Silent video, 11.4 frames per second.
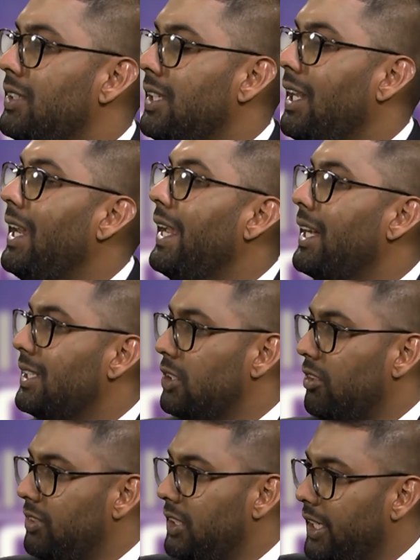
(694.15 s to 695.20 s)
layers
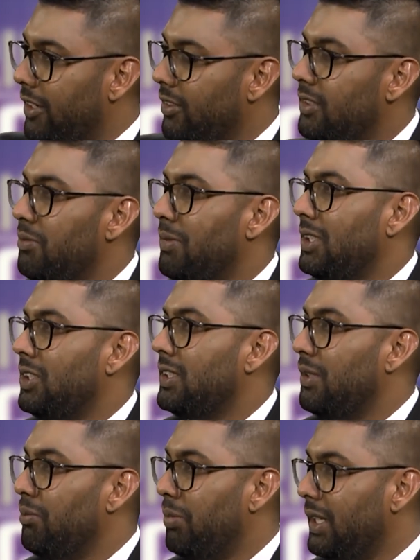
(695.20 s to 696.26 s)
of security measures
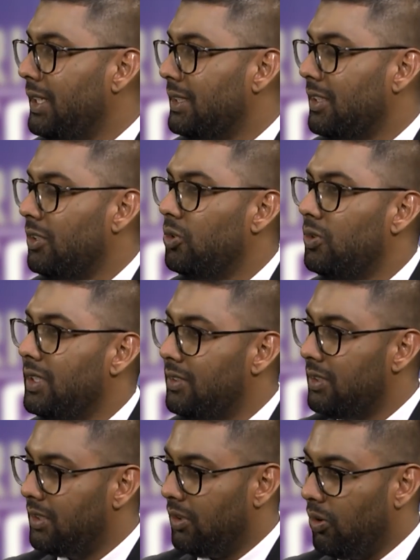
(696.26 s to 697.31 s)
in place to
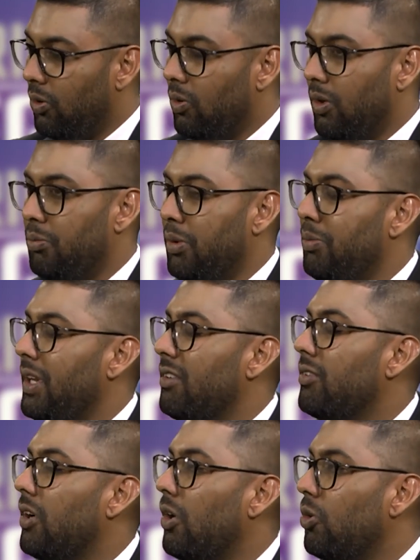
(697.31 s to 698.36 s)
deter or prepare
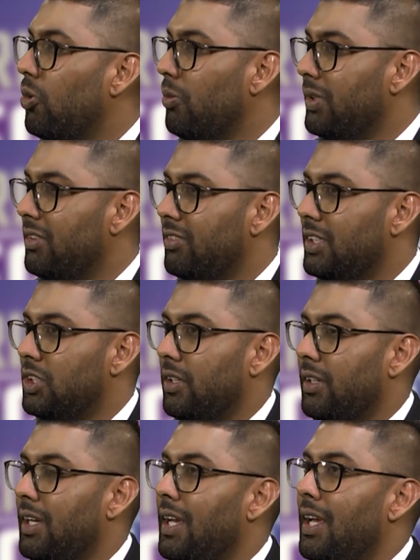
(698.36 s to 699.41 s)
for a home invasion,
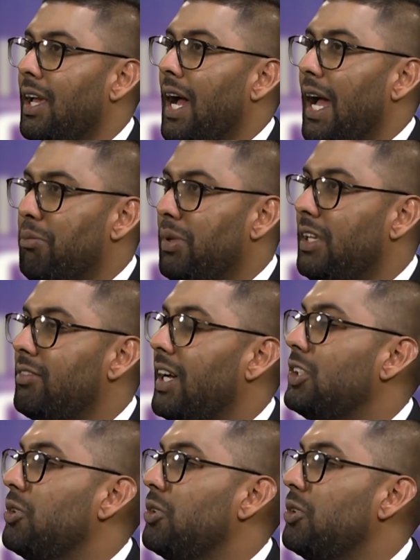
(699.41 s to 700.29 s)
I believe that you